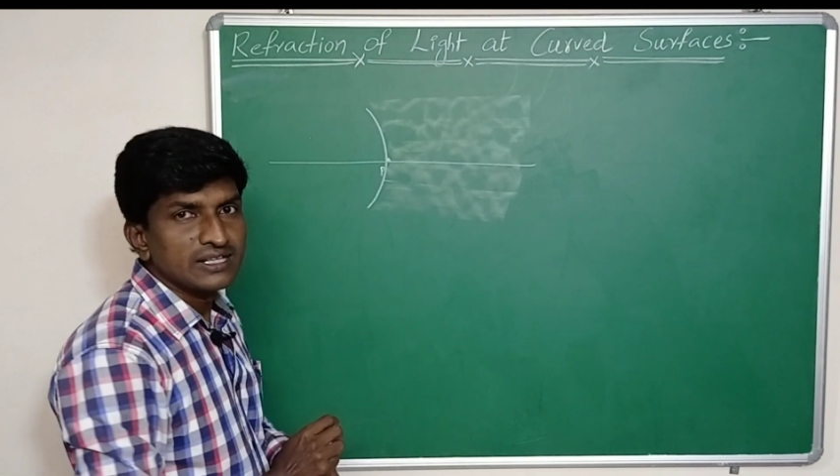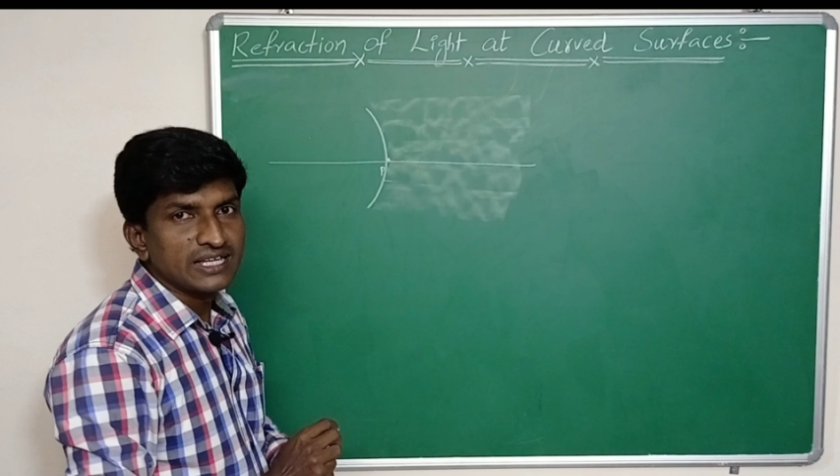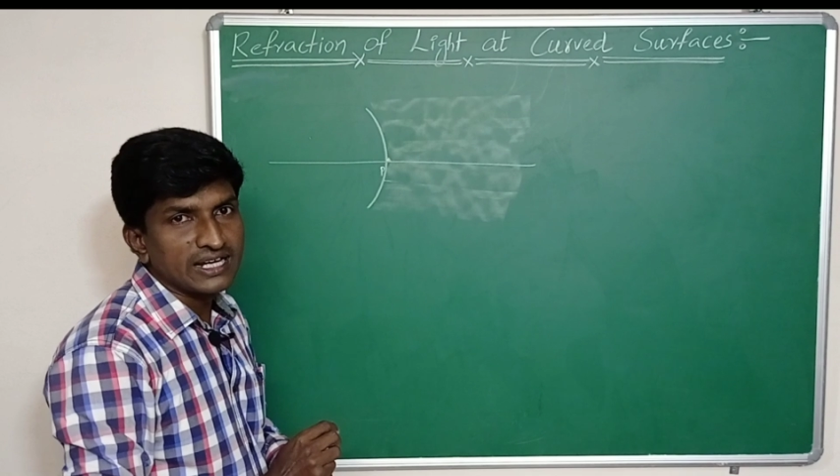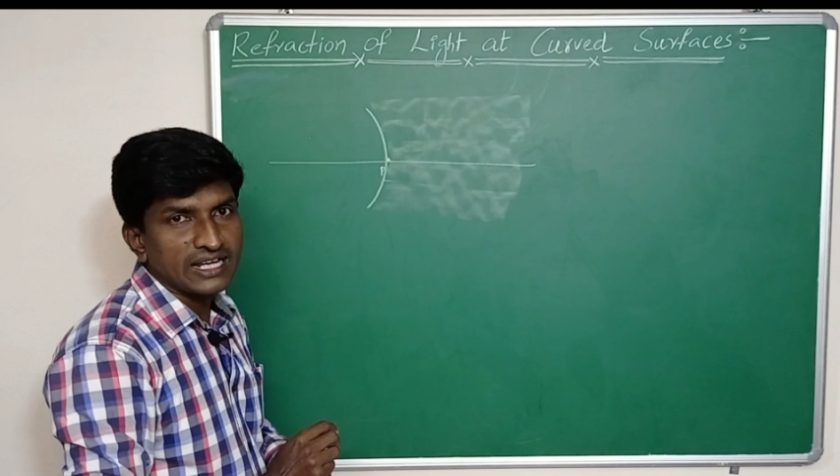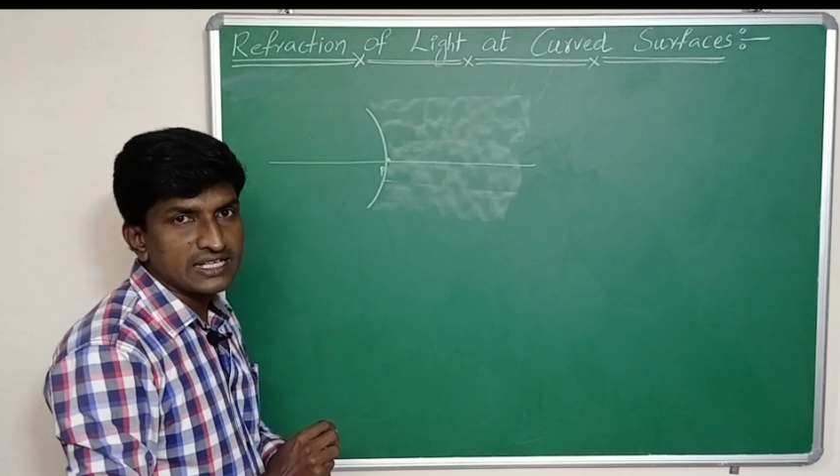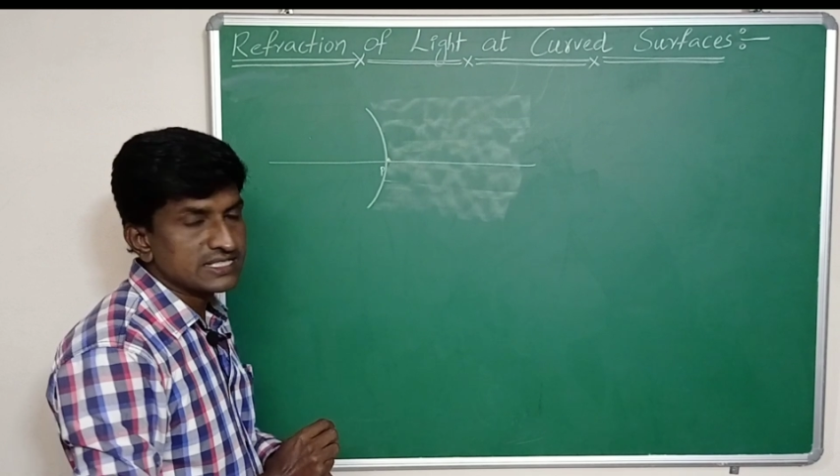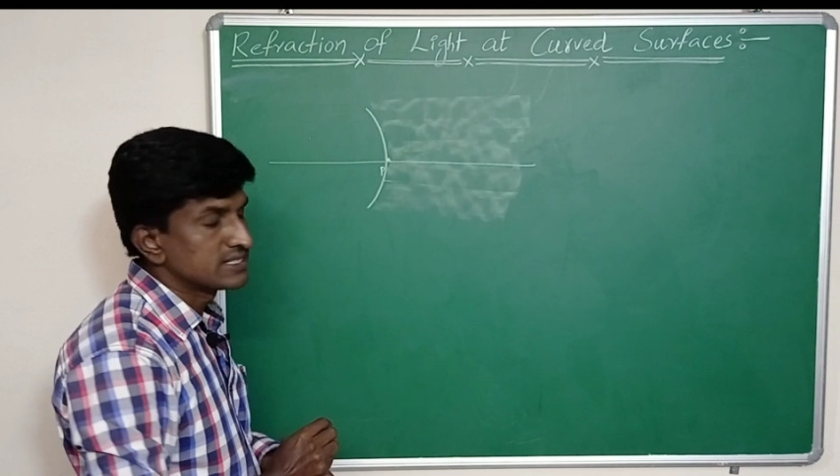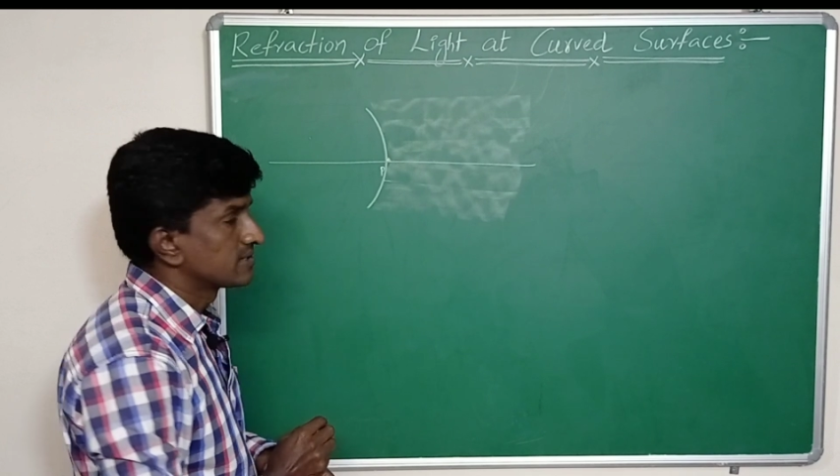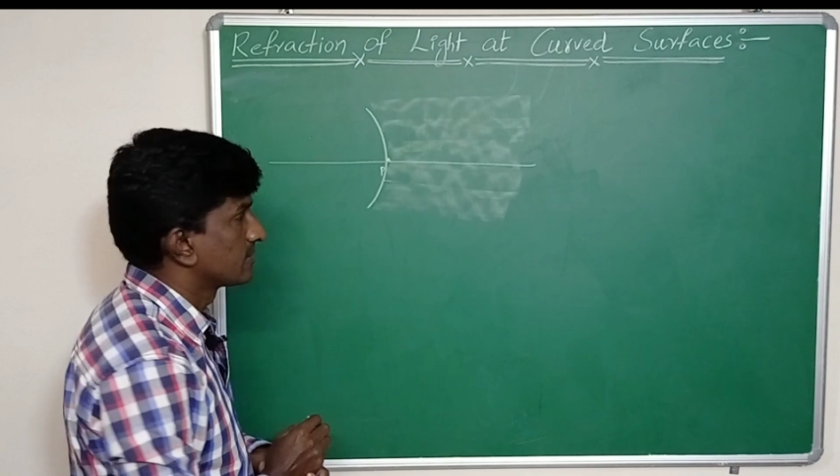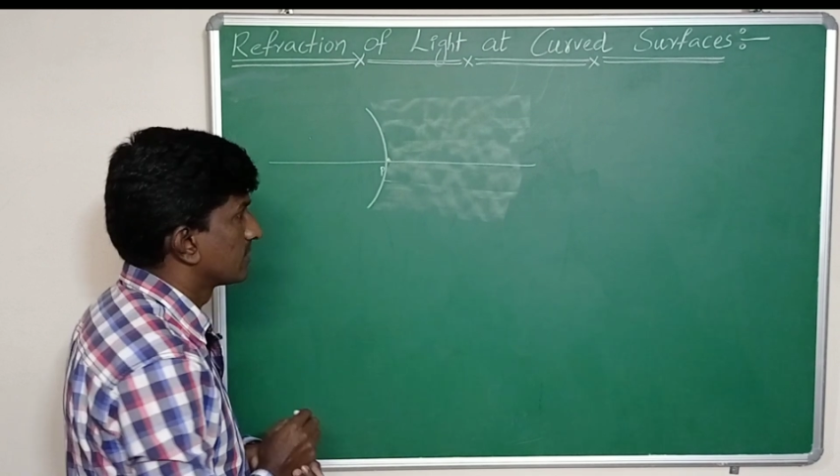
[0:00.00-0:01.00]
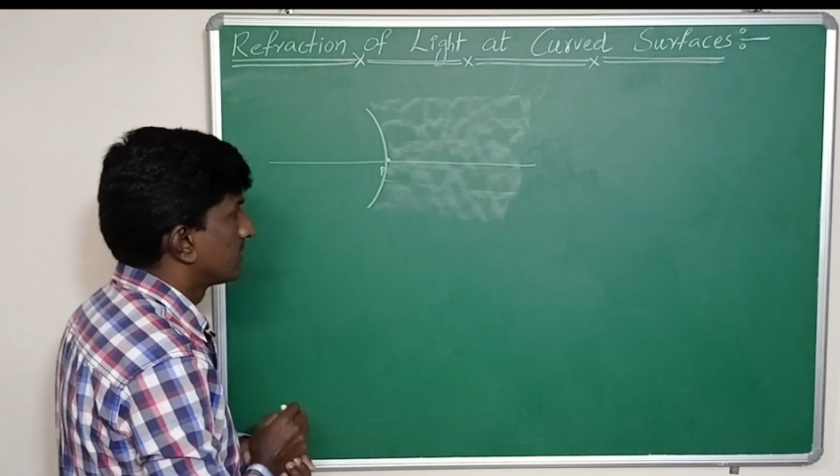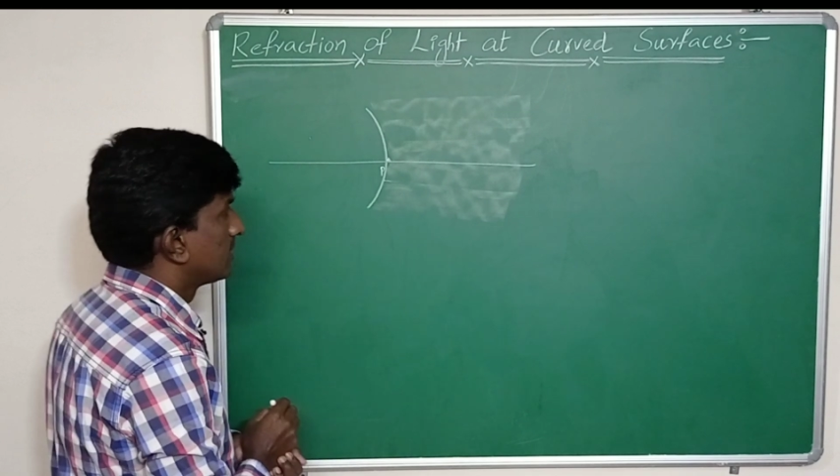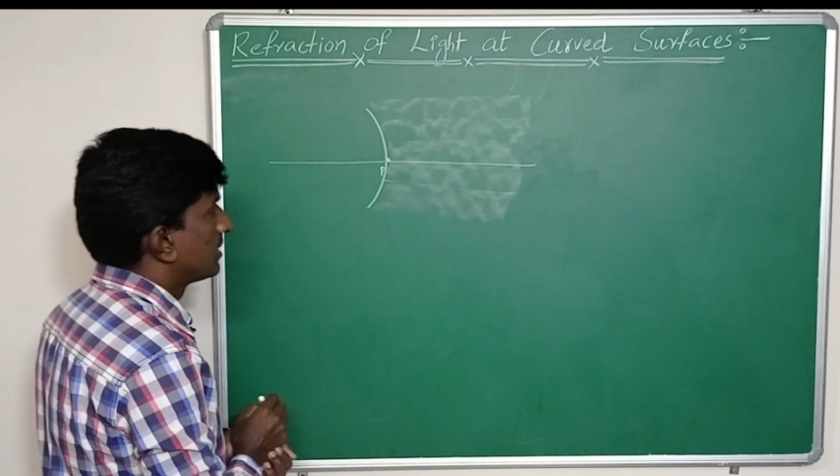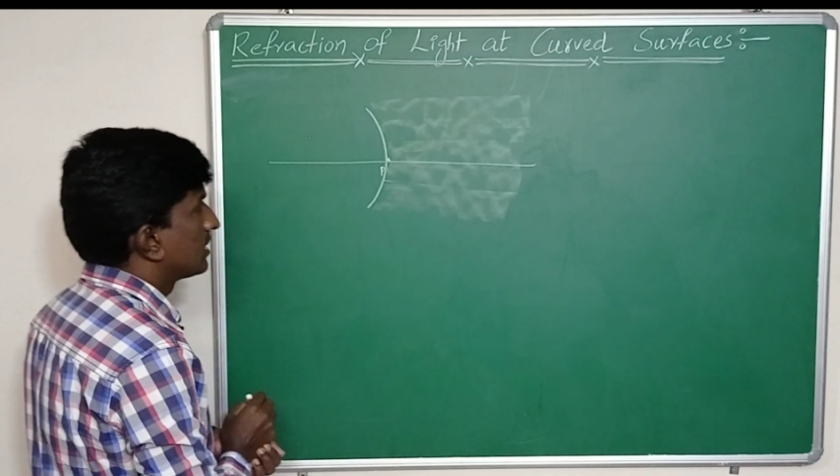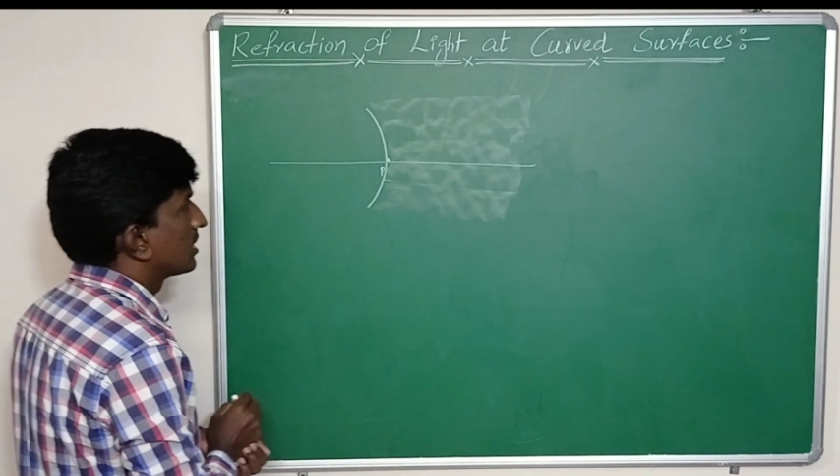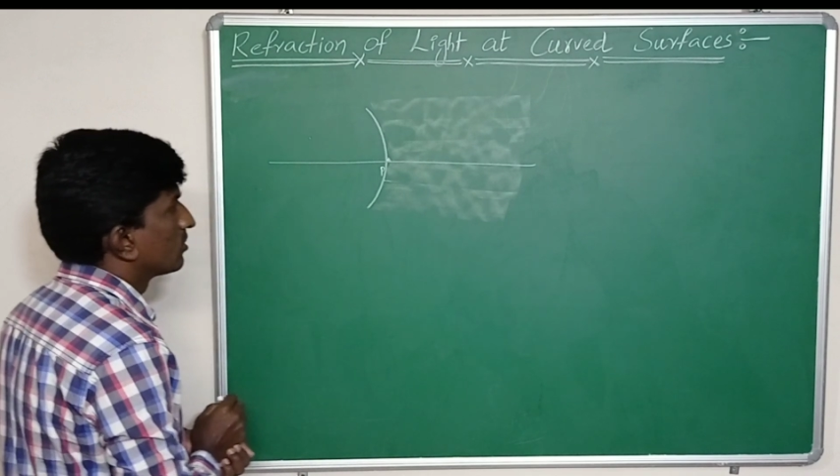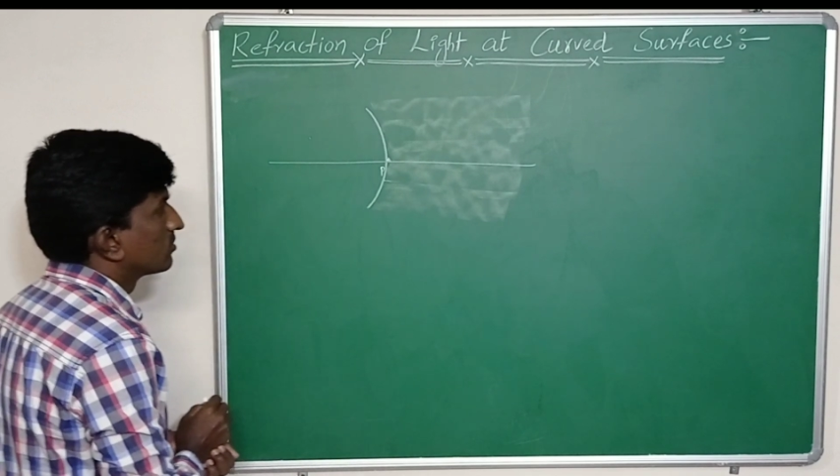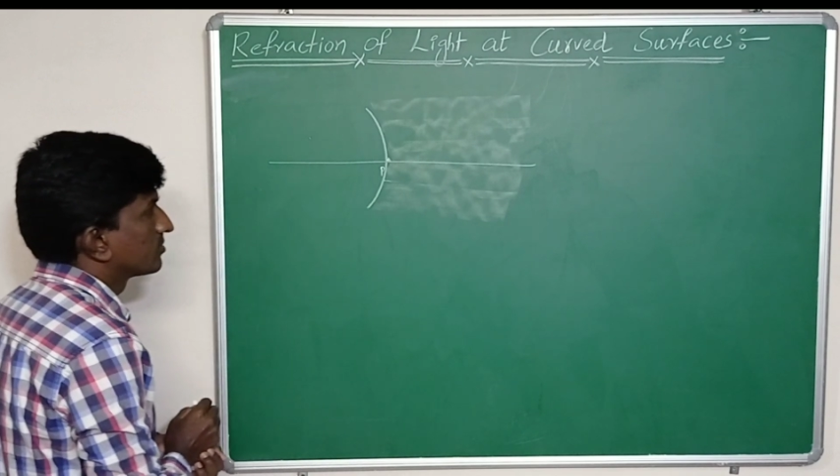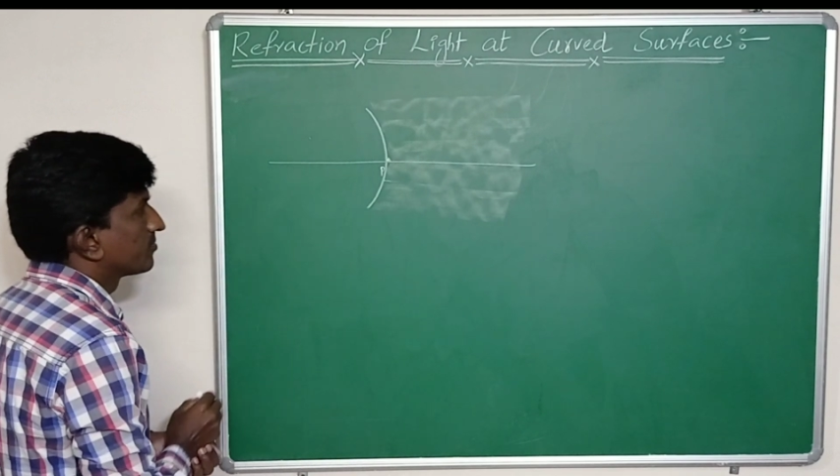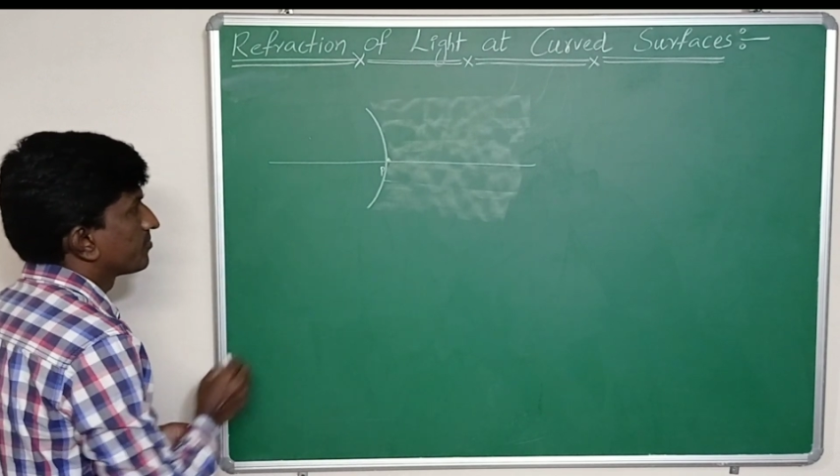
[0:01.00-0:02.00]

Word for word: the glass. Now